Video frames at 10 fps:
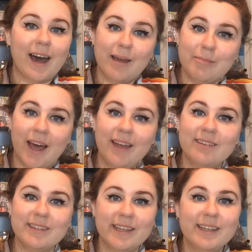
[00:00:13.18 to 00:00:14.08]
I'm
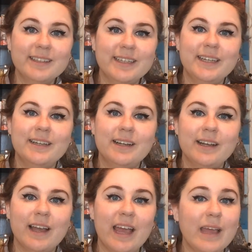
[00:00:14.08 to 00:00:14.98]
not legally
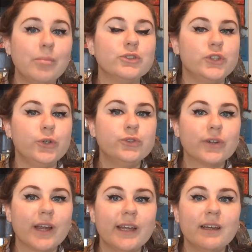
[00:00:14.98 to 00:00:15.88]
able to
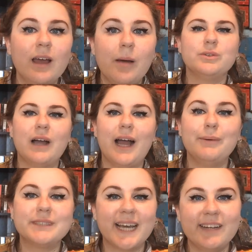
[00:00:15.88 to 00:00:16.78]
drink. I
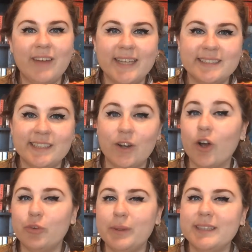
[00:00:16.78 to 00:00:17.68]
was kind of hesitant
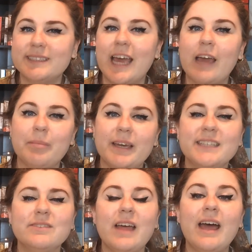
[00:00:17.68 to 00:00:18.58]
on doing this tag
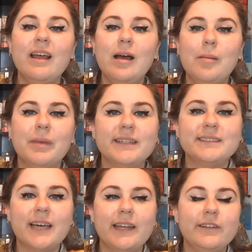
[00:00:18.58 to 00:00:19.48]
because of that, but I
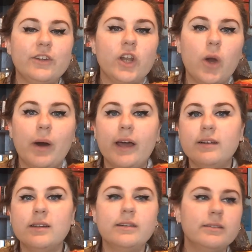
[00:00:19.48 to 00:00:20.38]
decided, you know what,
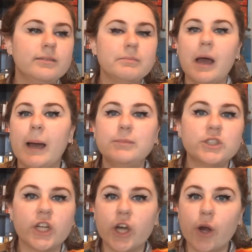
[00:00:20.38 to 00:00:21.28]
I'm
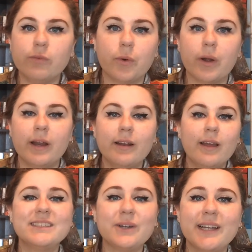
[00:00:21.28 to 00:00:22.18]
just gonna go for it.
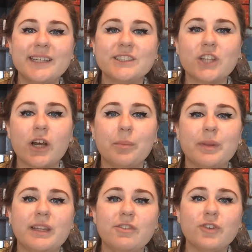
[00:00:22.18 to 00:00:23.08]
Let's go ahead and get started
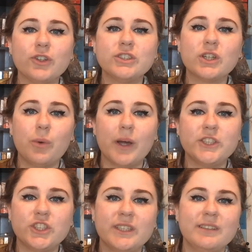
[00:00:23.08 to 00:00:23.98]
with the first
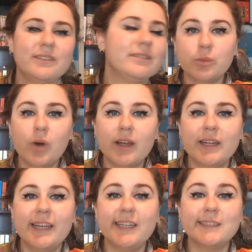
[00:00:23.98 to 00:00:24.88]
question. Question
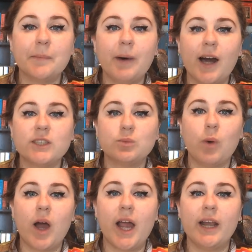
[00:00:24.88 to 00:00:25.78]
one is box
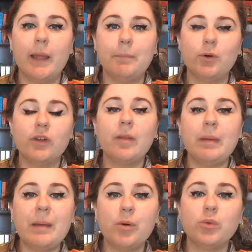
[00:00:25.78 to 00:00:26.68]
wine, a book that
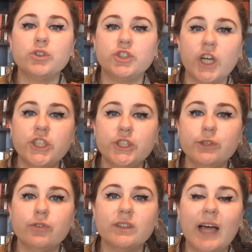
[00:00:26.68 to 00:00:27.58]
people will judge
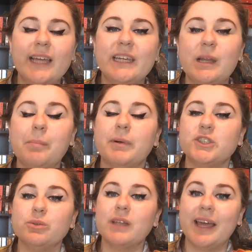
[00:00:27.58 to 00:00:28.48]
you for liking,
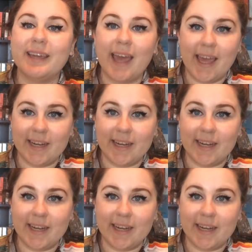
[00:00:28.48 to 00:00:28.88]
but you like